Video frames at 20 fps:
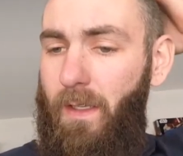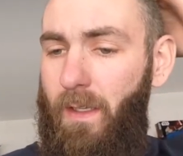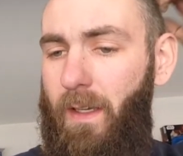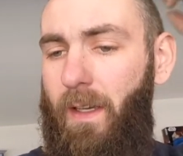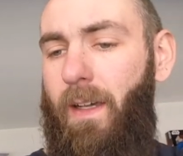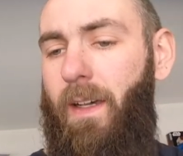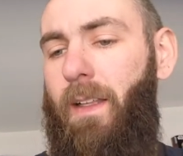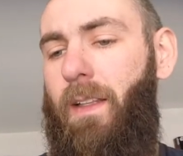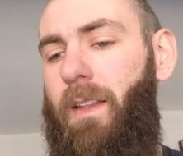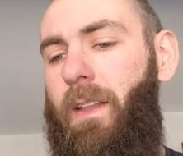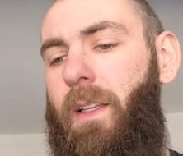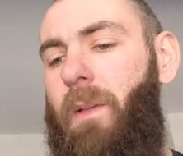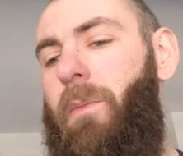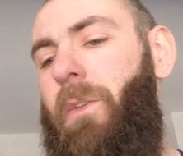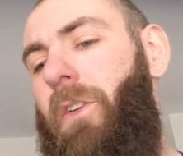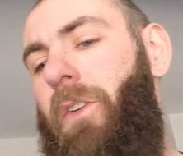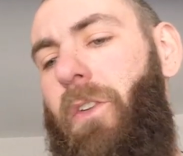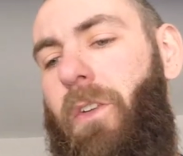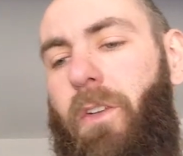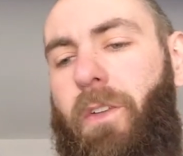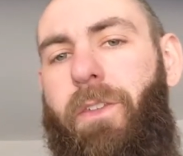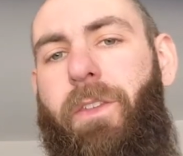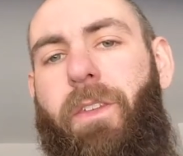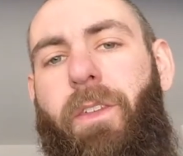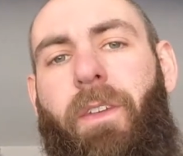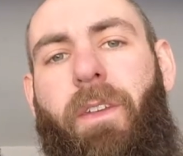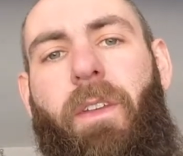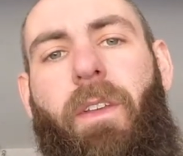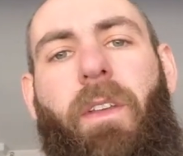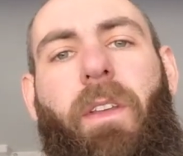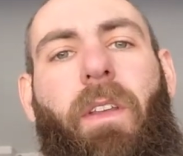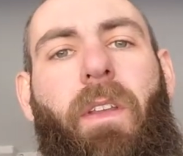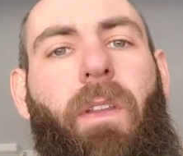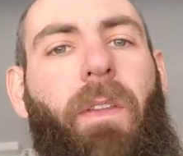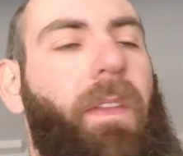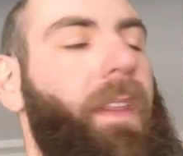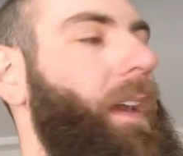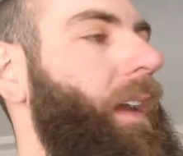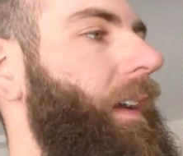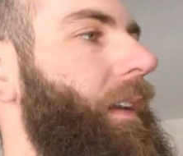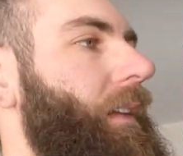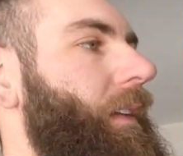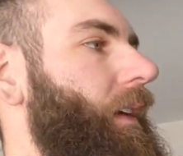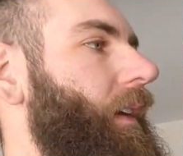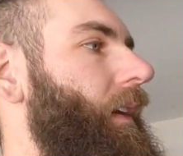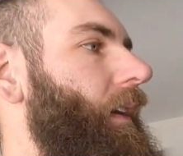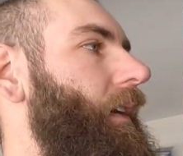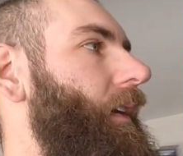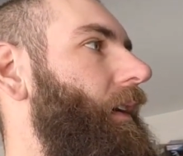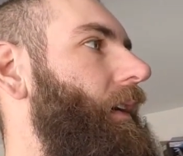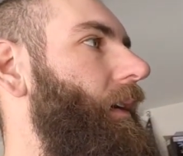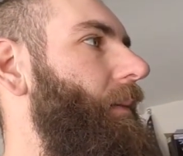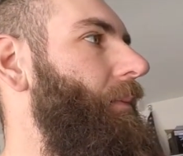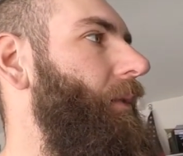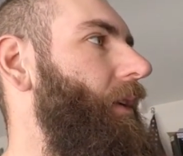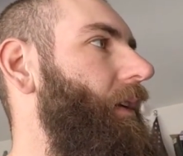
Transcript: limiters that I'm